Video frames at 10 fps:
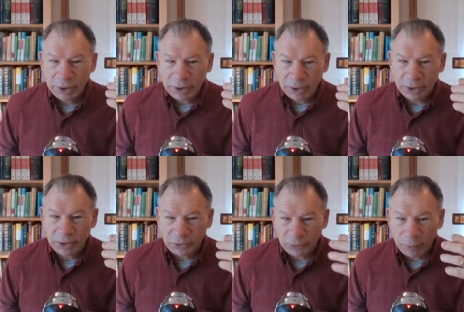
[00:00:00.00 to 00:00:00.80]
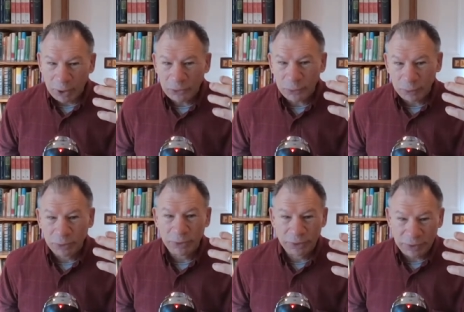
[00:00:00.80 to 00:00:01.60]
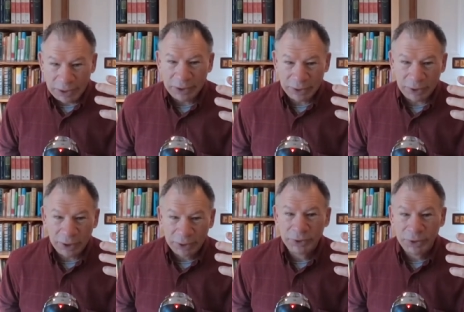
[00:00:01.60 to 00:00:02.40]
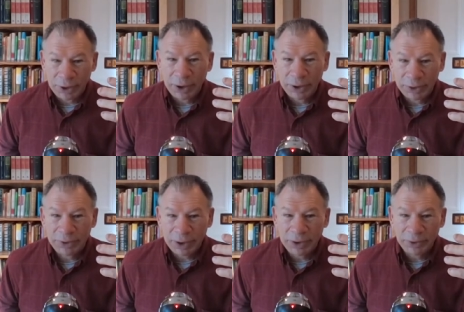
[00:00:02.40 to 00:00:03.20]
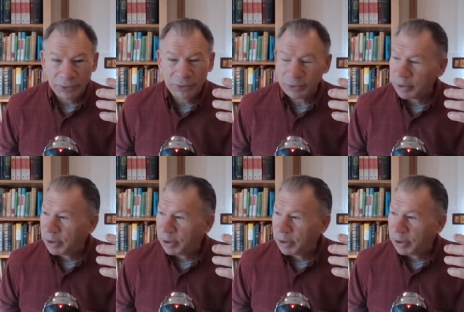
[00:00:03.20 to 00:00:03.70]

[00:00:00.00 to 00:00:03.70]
it's possible to think unkind things